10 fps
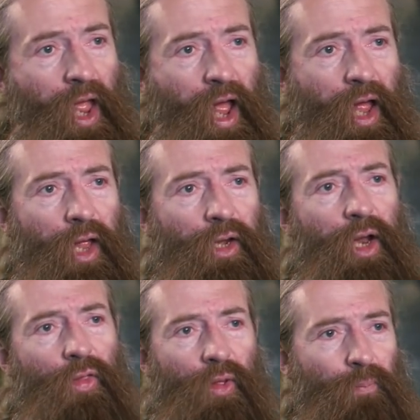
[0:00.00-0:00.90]
And
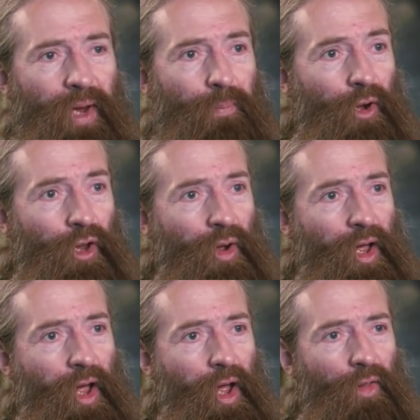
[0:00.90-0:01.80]
the people who
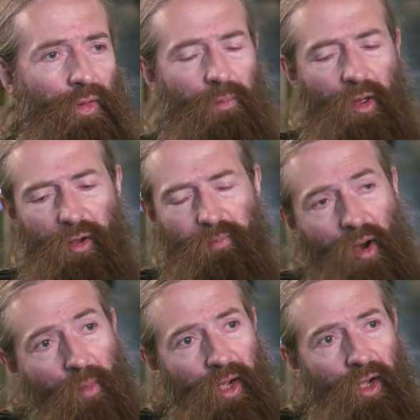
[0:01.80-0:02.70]
are the most
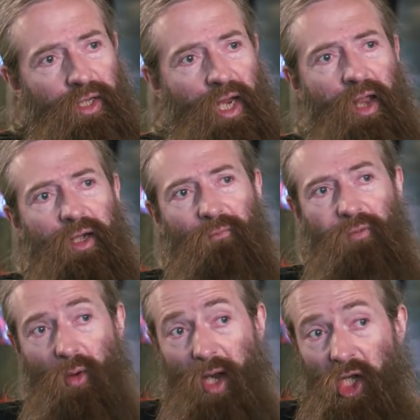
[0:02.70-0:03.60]
prominent and
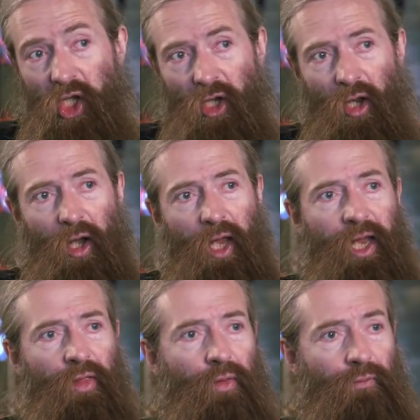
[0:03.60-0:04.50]
influential
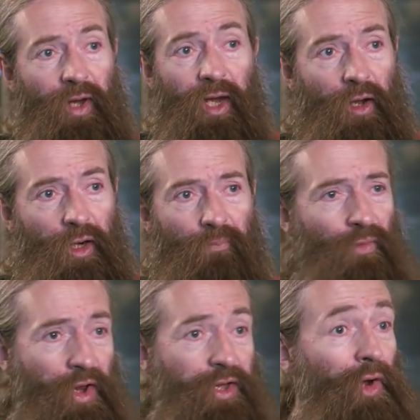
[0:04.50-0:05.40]
in the field
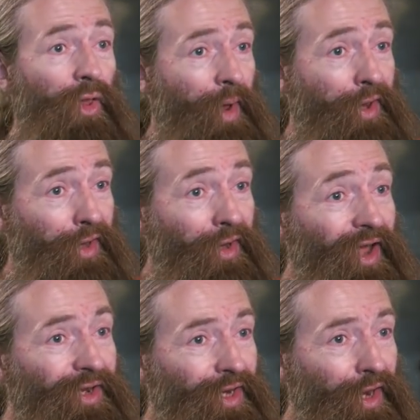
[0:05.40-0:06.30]
are still the basic
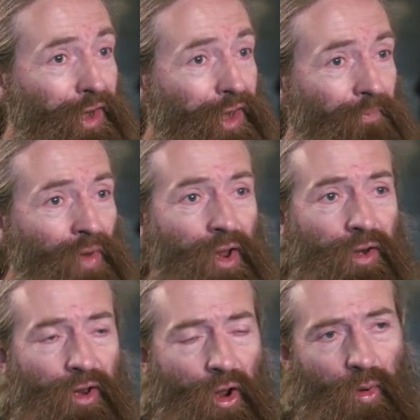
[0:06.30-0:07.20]
scientists.
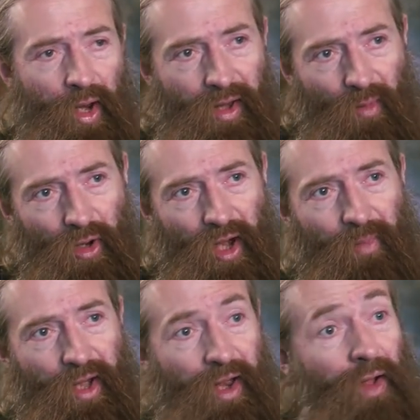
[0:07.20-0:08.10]
So when someone like
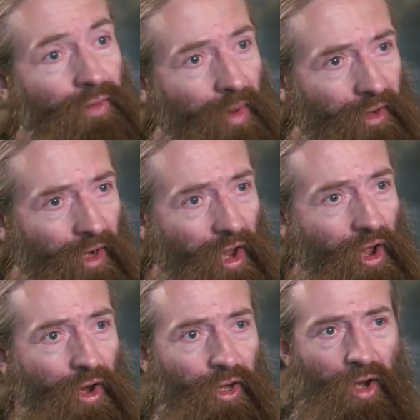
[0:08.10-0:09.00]
myself comes
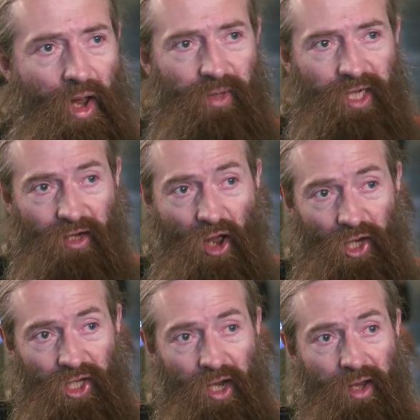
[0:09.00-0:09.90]
along, I'm a
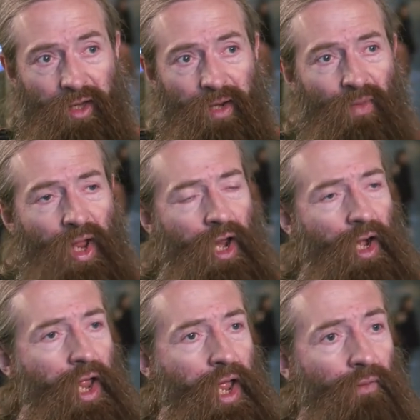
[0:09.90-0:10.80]
technologist and
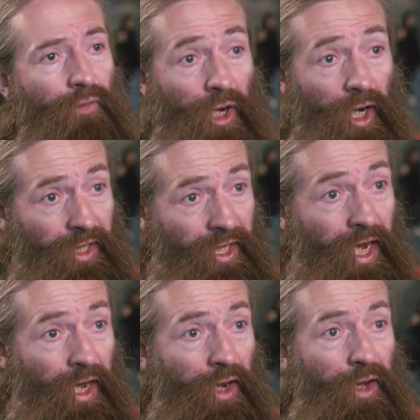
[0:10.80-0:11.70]
I have good
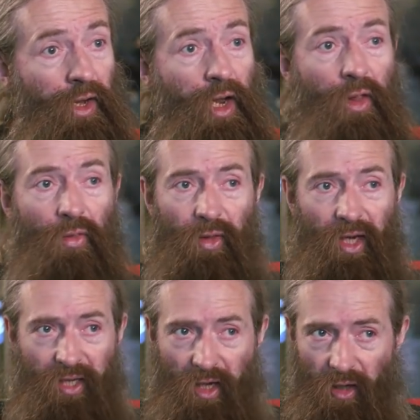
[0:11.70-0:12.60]
ideas,
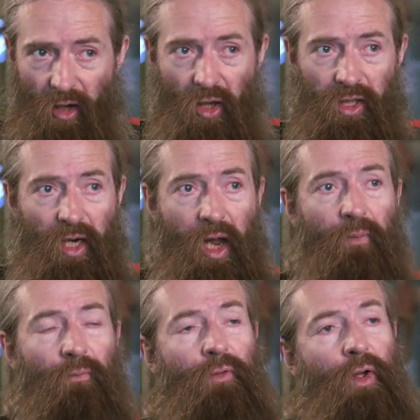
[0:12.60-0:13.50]
it takes a long
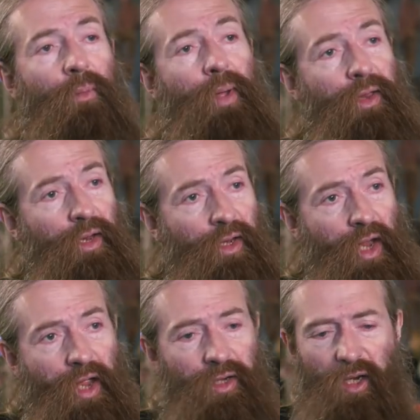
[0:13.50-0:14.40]
time for the basic
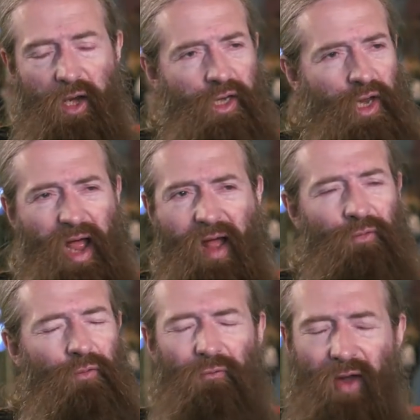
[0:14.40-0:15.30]
scientists to have
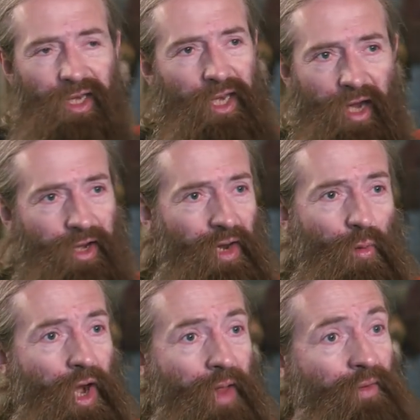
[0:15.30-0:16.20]
the faintest idea
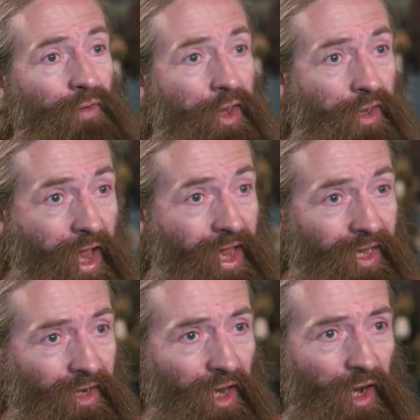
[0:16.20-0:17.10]
what I'm even
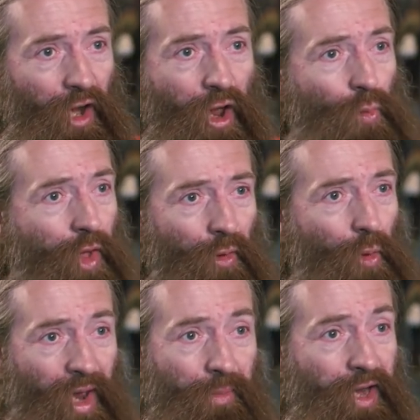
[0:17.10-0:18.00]
saying, let alone whether
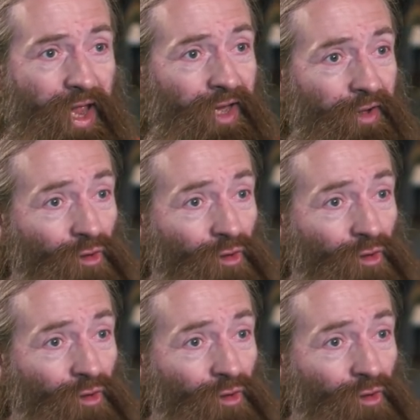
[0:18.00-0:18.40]
what I'm saying is